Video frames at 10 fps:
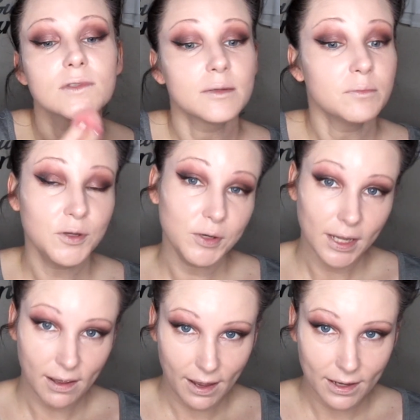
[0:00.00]
some beauty
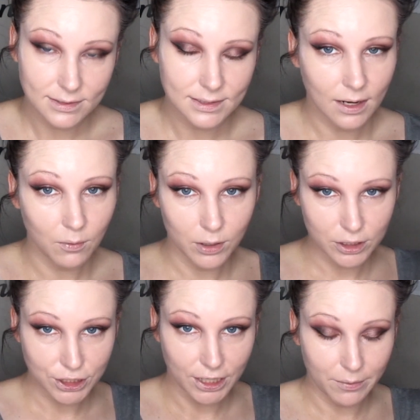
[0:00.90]
hacks that I want to
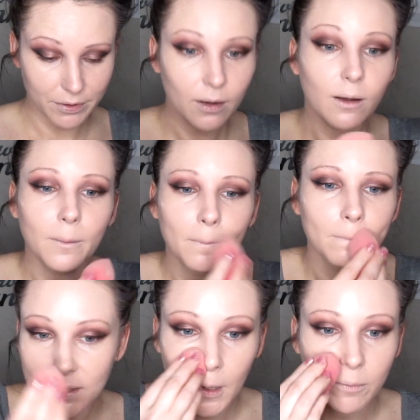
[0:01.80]
share with y'all,
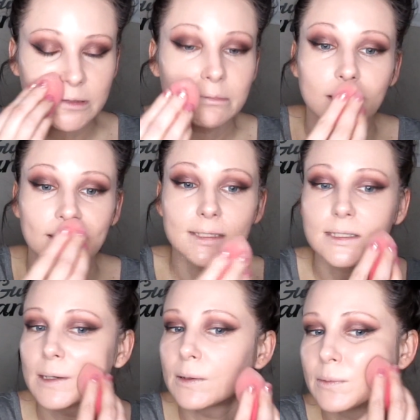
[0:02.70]
which helped me.
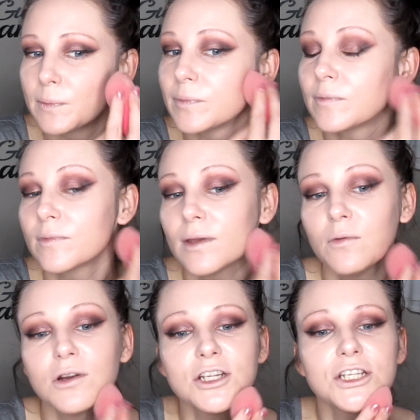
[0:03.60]
So I
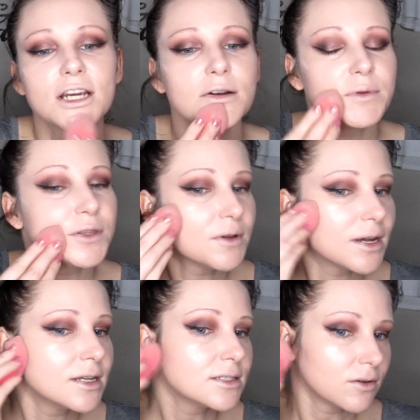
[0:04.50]
want to share it with you
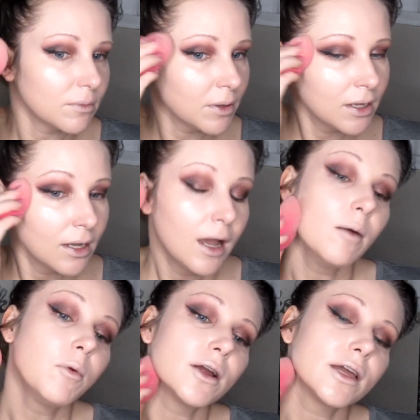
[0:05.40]
guys. So
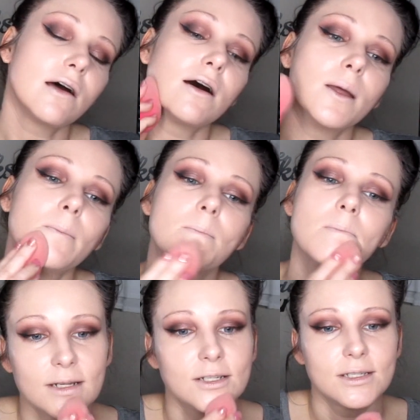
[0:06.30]
I'm working on it.
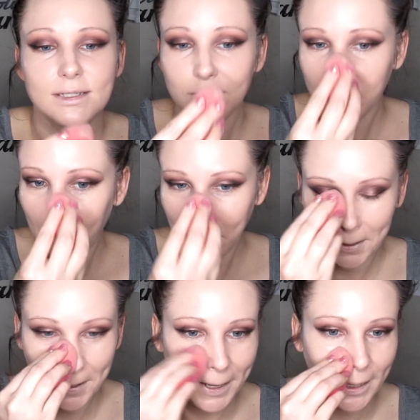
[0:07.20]
I just don't,
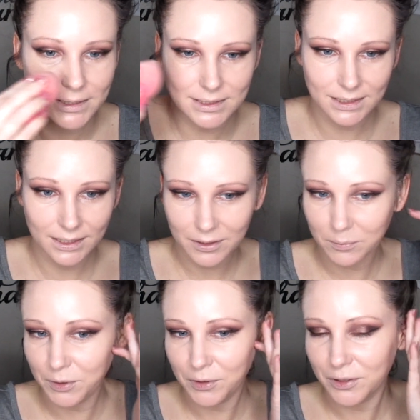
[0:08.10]
I hate sitting at a
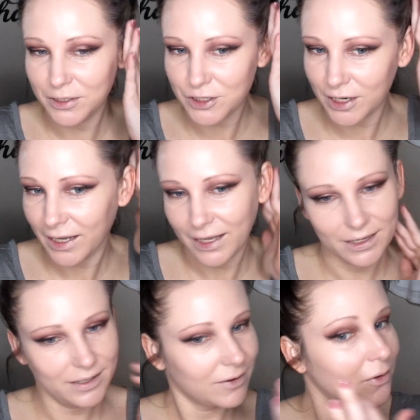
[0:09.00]
computer and trying to
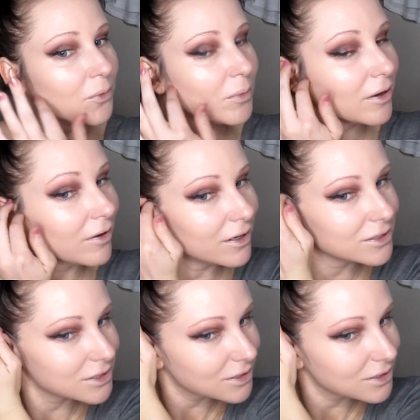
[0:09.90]
edit. Oh my gosh,